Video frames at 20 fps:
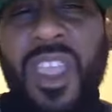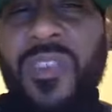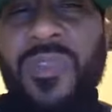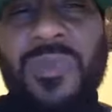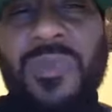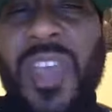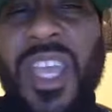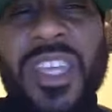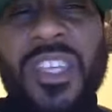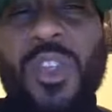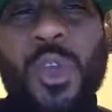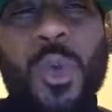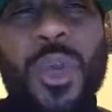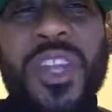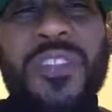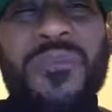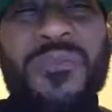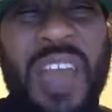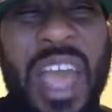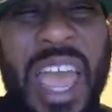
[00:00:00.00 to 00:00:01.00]
than to
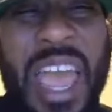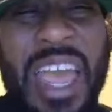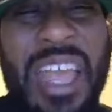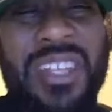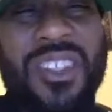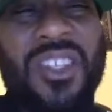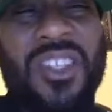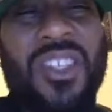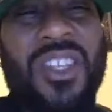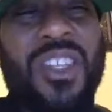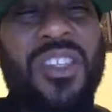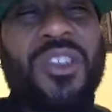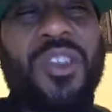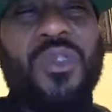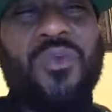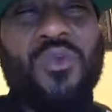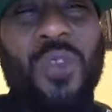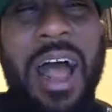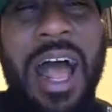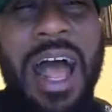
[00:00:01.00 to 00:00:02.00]
advance, than to
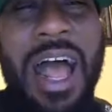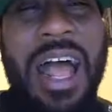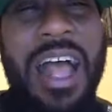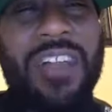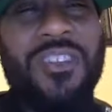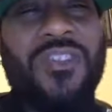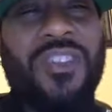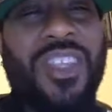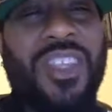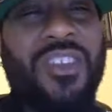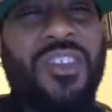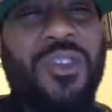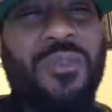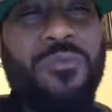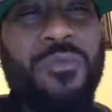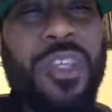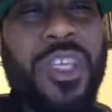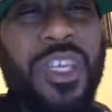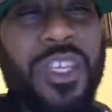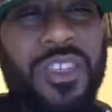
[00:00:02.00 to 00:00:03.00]
rise, than to
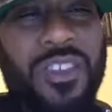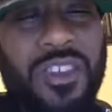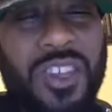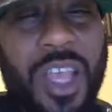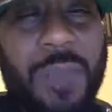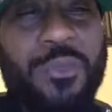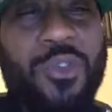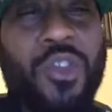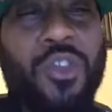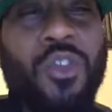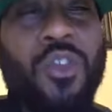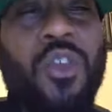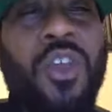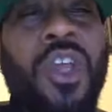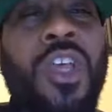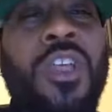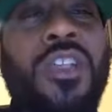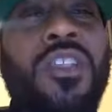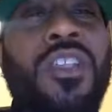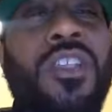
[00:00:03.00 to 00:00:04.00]
be exceptional,
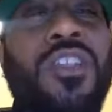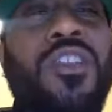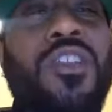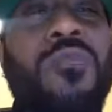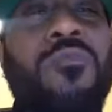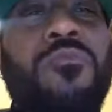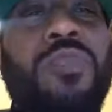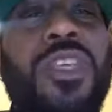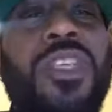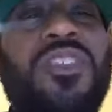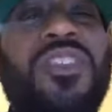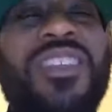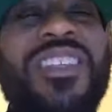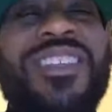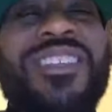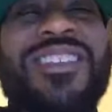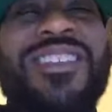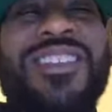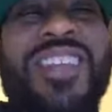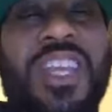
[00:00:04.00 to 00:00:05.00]
than to be
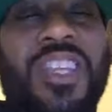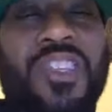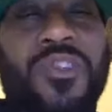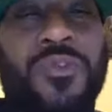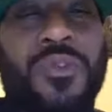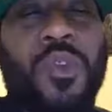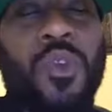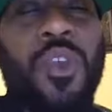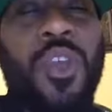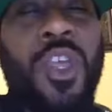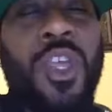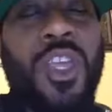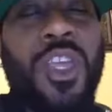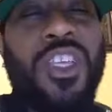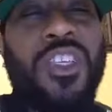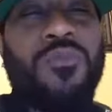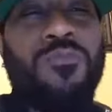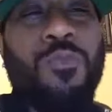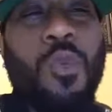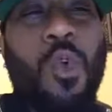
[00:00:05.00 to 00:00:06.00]
successful.
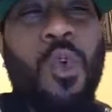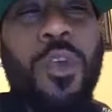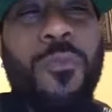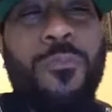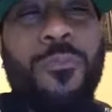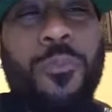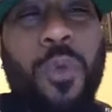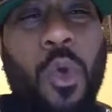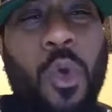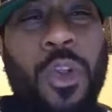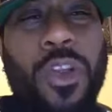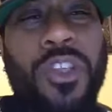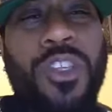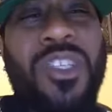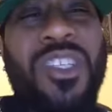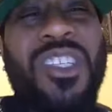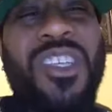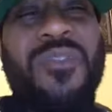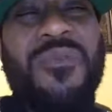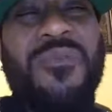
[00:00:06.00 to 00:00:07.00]
It's more
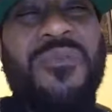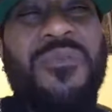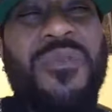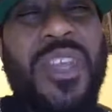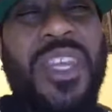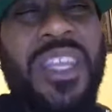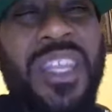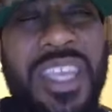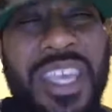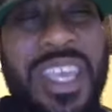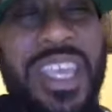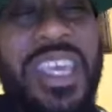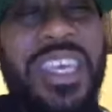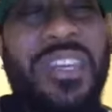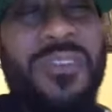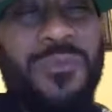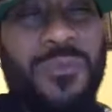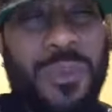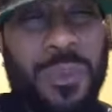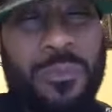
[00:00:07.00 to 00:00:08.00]
important to fit
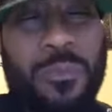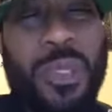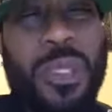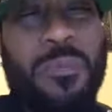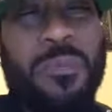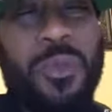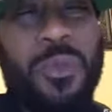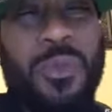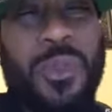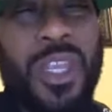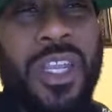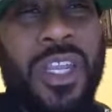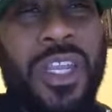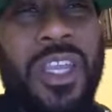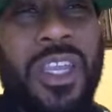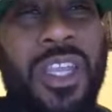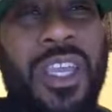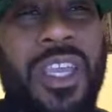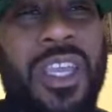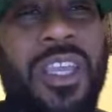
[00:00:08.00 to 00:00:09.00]
in for people than
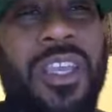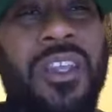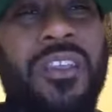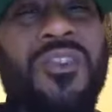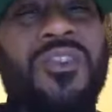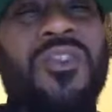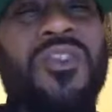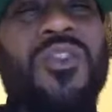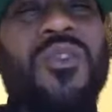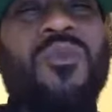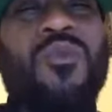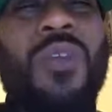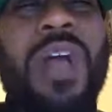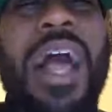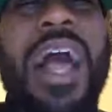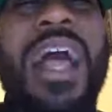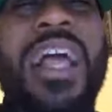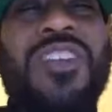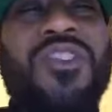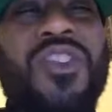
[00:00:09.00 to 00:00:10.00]
it is to
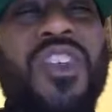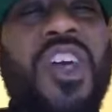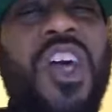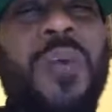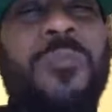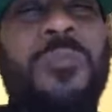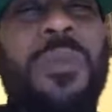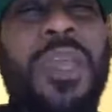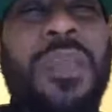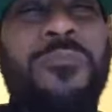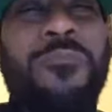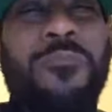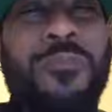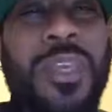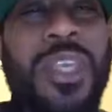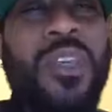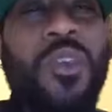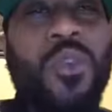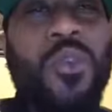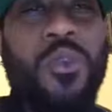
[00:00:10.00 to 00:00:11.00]
rise up and
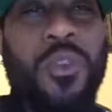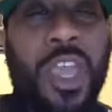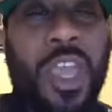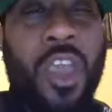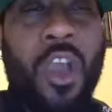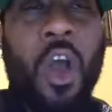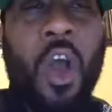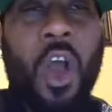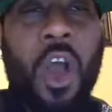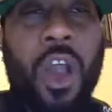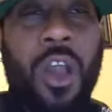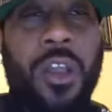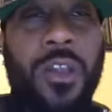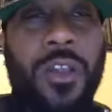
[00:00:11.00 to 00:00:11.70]
be who they are.